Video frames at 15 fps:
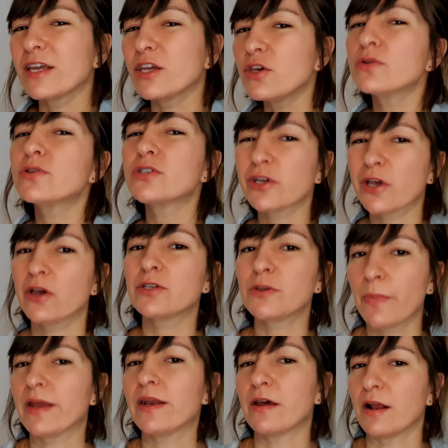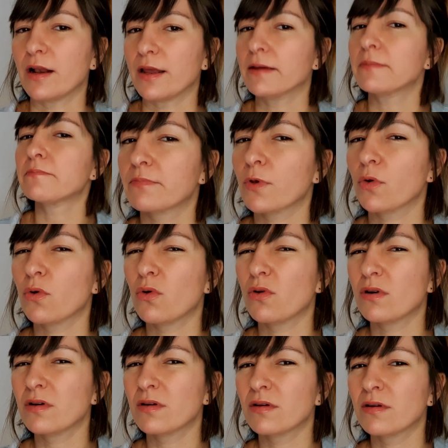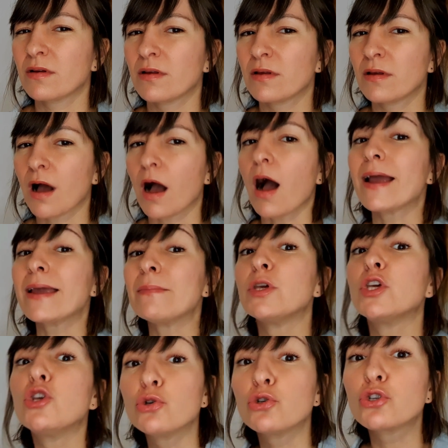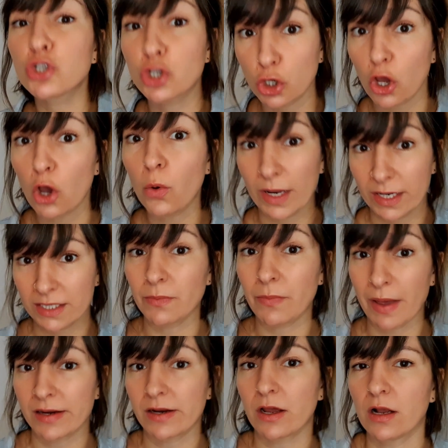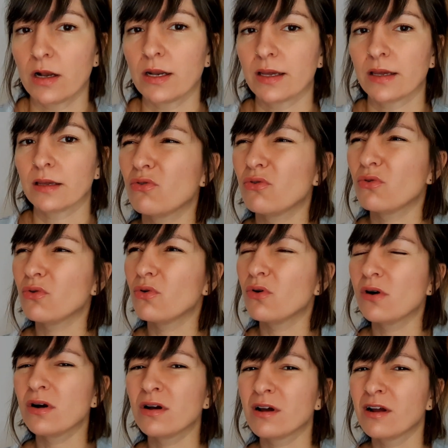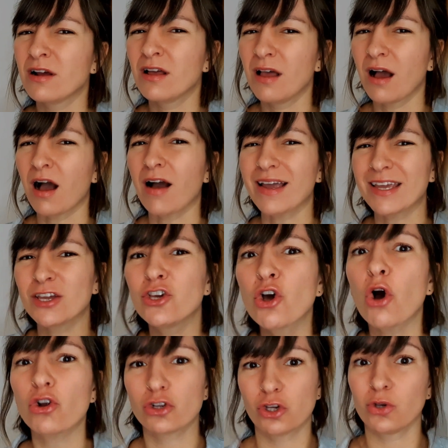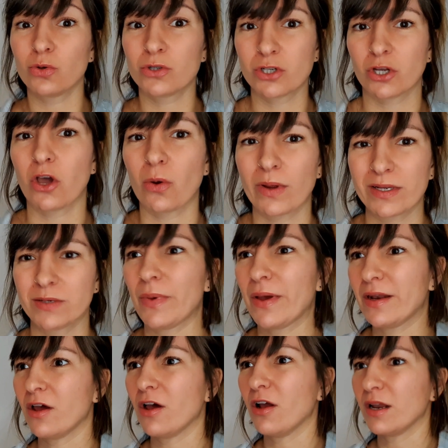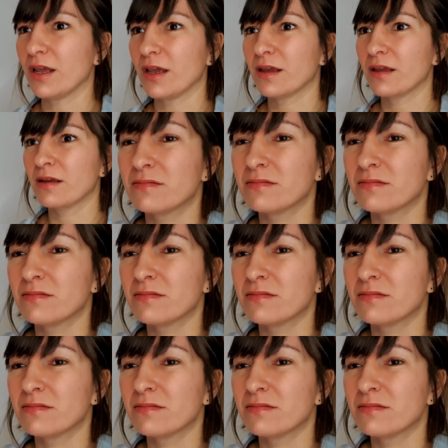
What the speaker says: used to go to bed early, or I'm used to going to bed early, or I got used to going to bed early.